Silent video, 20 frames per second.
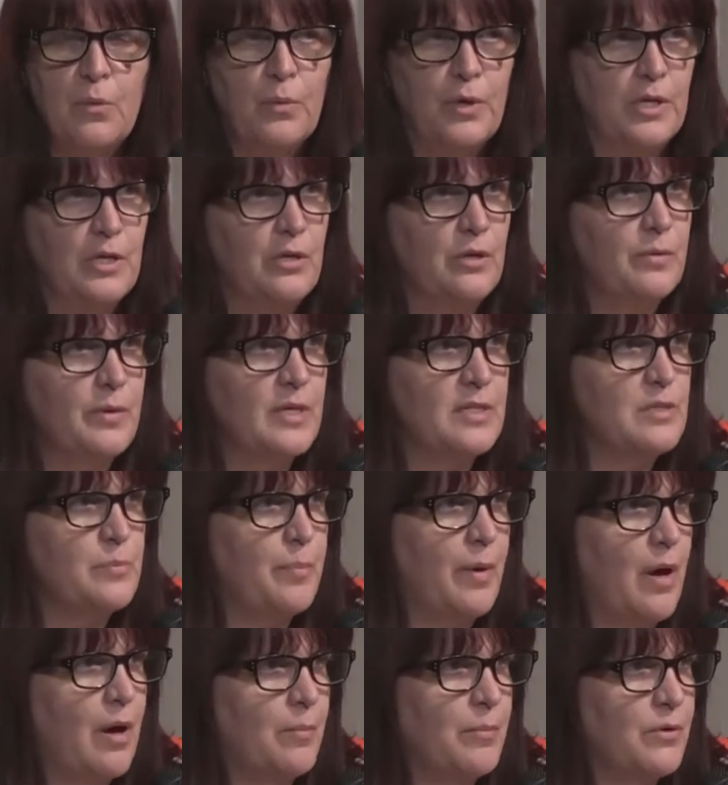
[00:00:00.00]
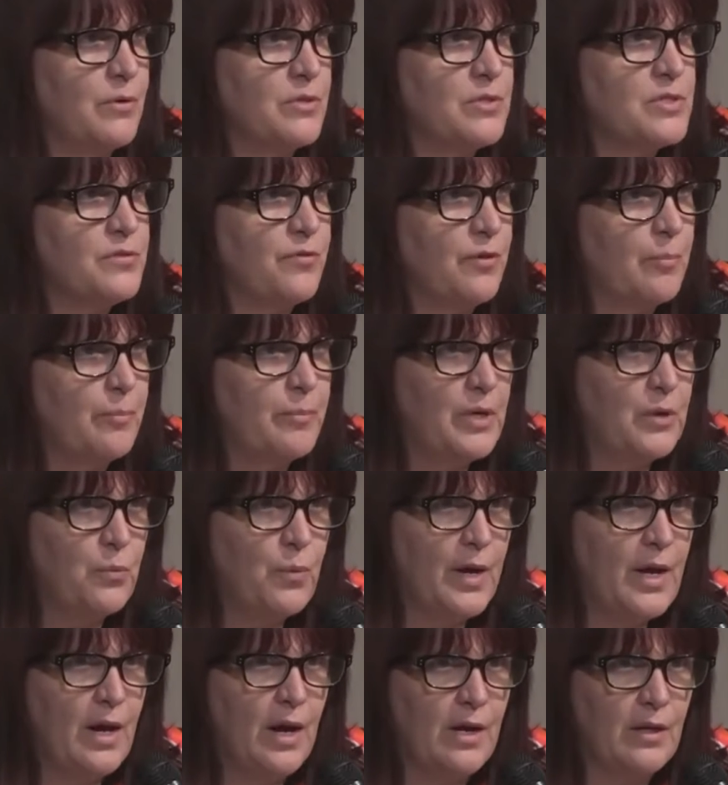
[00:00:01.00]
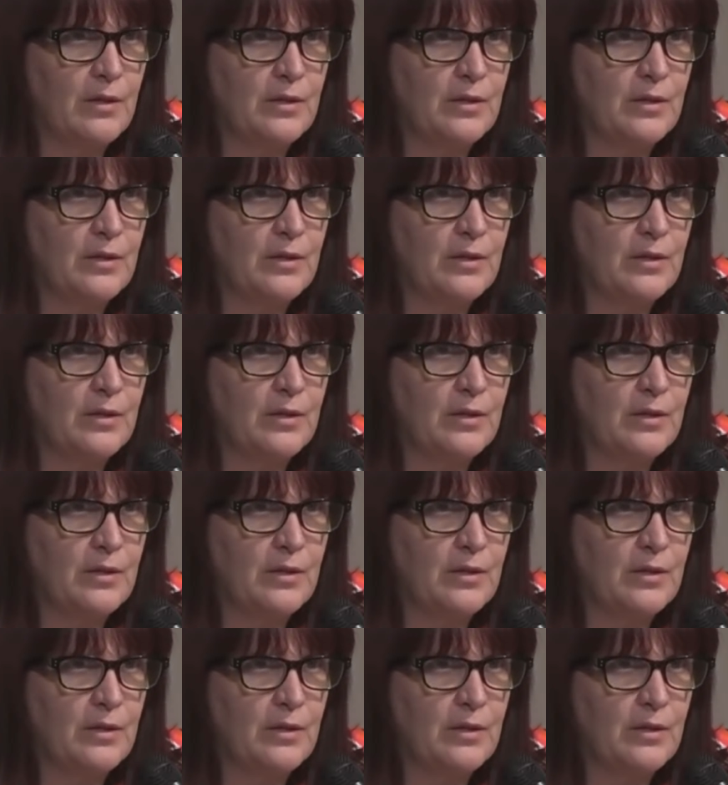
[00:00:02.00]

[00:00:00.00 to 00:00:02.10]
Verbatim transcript: when U.S. bombers from Midway